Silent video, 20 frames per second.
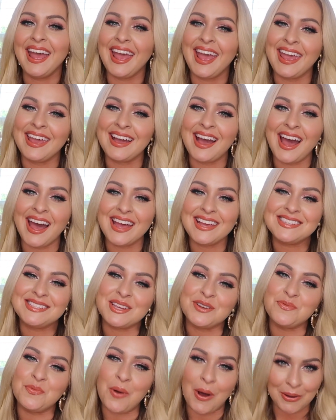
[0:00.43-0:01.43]
Hey guys,
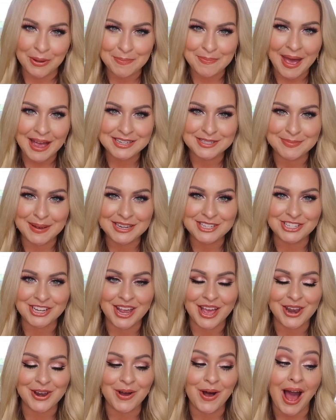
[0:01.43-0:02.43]
and welcome back to my
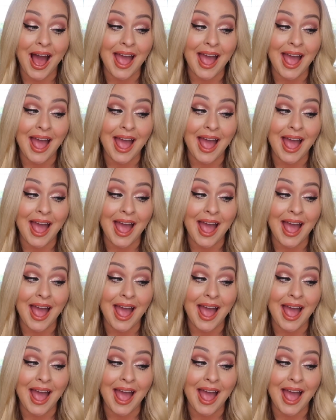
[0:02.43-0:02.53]
channel.